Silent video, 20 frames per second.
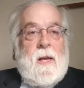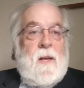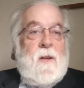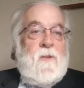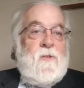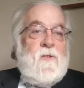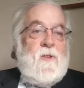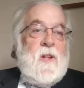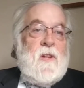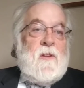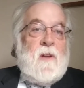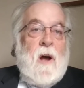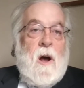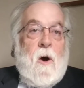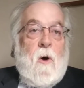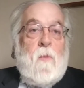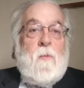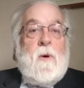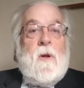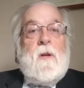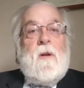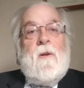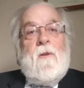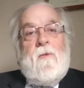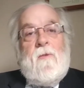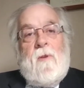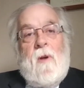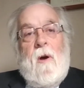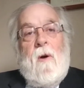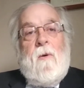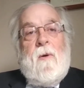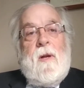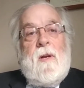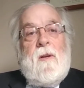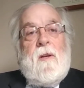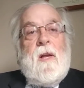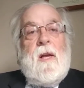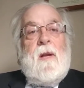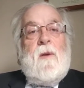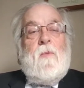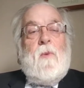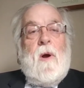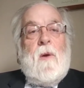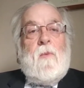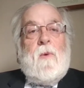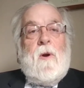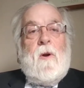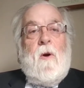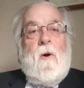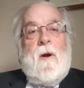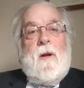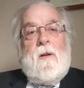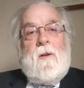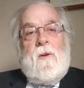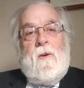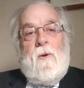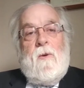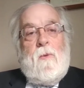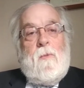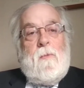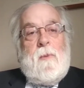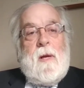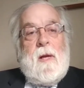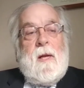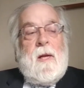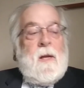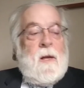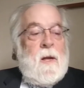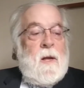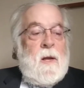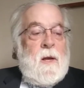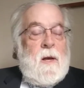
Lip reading: is the Talmud. So, indeed, what we're going to be